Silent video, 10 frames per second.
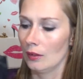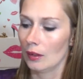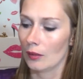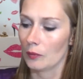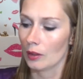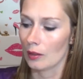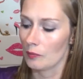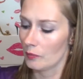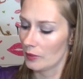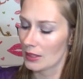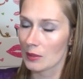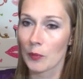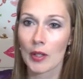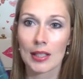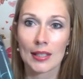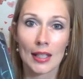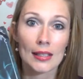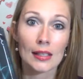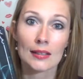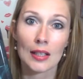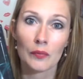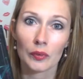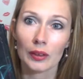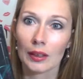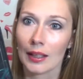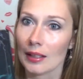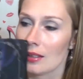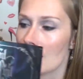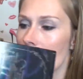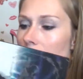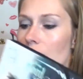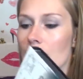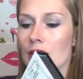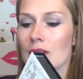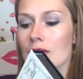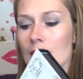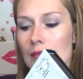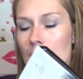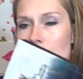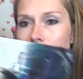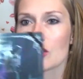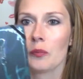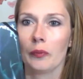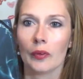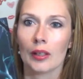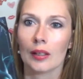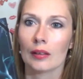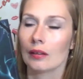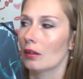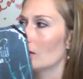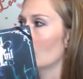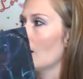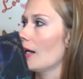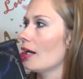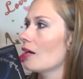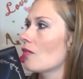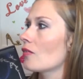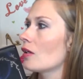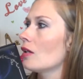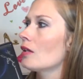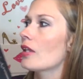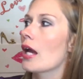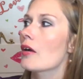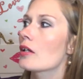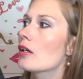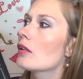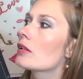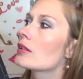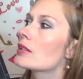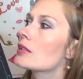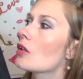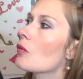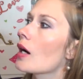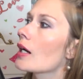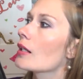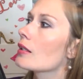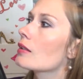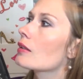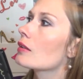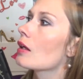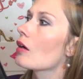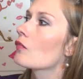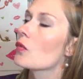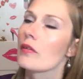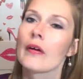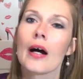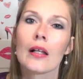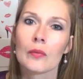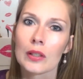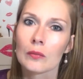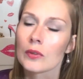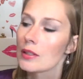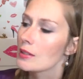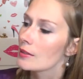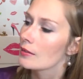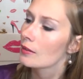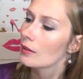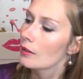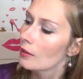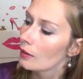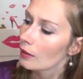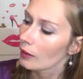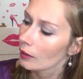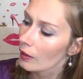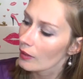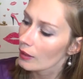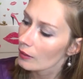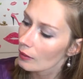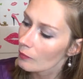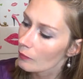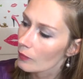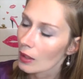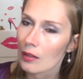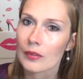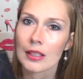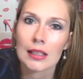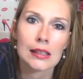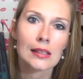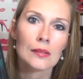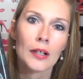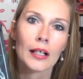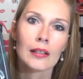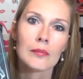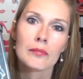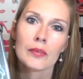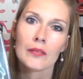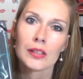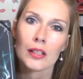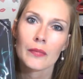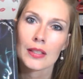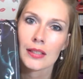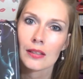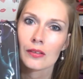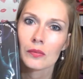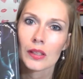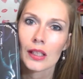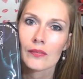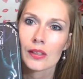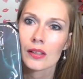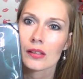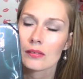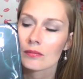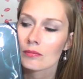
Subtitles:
I really am disappointed that I did, because I really like these, and they're just so pretty. And I have the Ariel and the Snow White, and then all four of the Halloween ones, and I think I'm kind of addicted to buying them. Every time I see a new one, I have to get it.